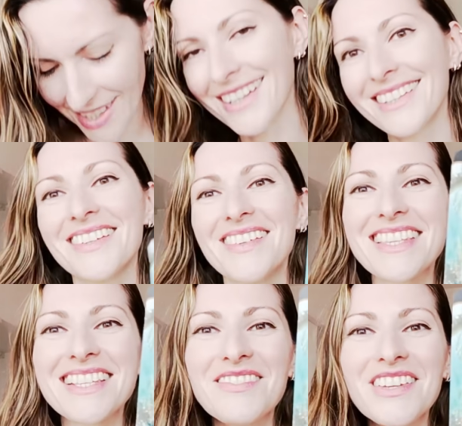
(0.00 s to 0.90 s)
yeah there's
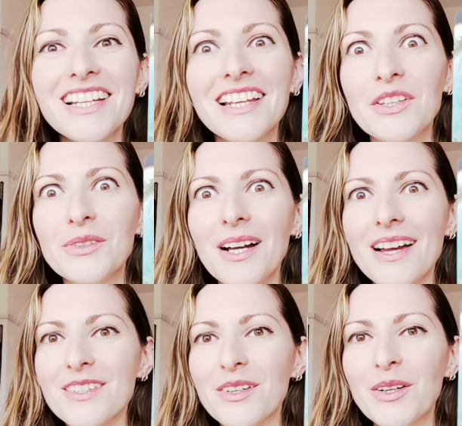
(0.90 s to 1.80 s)
this feeling like you
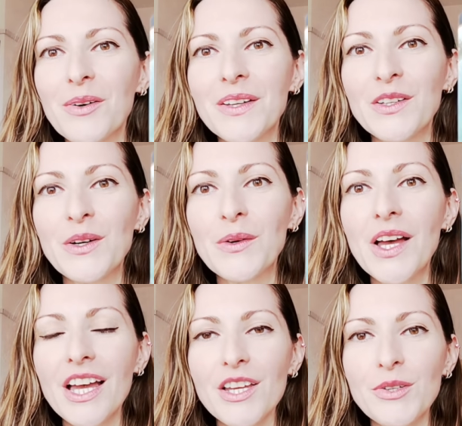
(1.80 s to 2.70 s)
guys are going you know
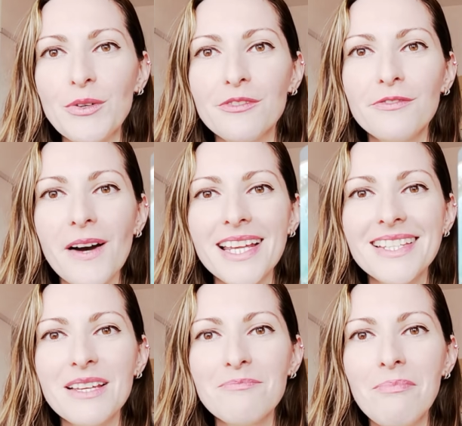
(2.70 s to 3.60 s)
you're
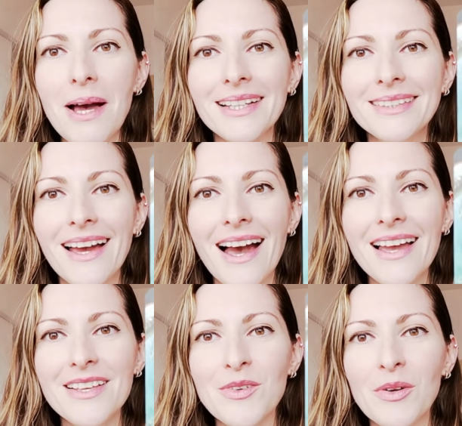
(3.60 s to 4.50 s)
fighting bad
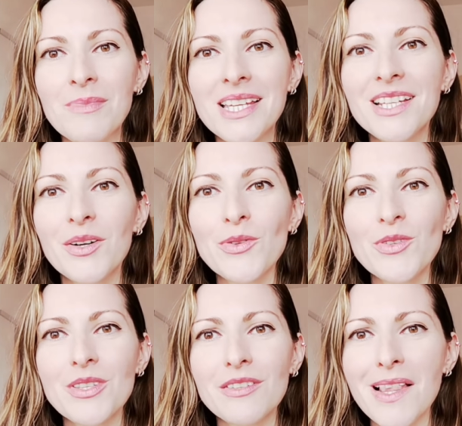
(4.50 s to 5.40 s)
guys you're meeting all
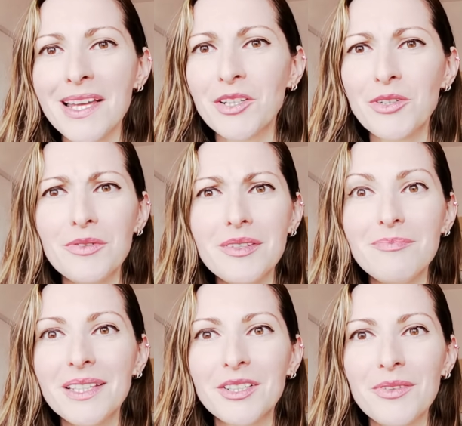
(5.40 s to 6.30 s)
sorts of like
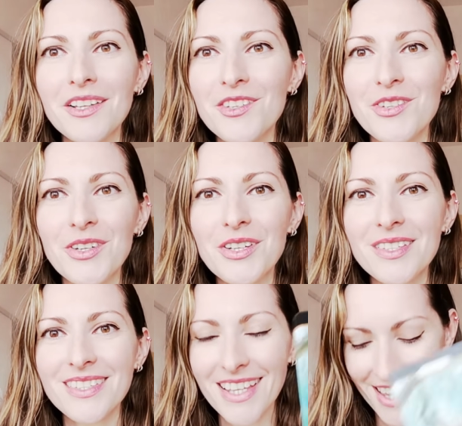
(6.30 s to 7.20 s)
creepy
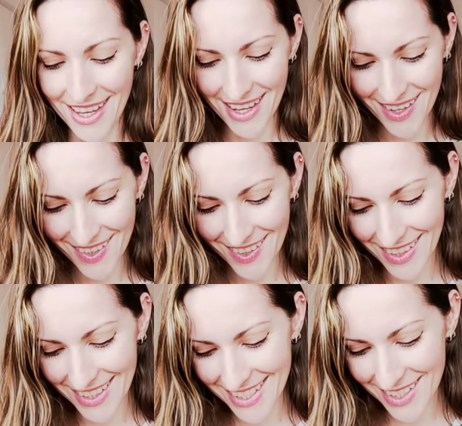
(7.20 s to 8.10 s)
creatures
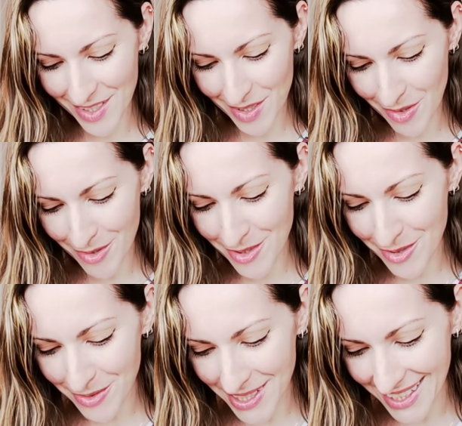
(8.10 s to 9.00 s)
oh this is so
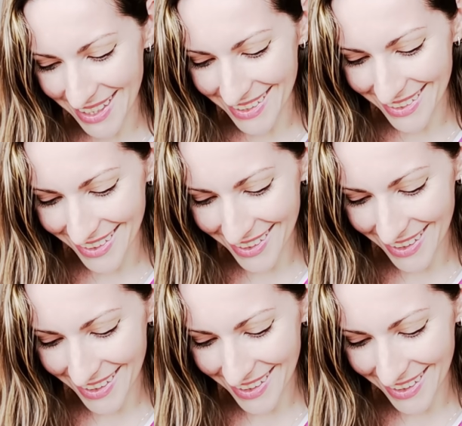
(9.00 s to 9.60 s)
sweet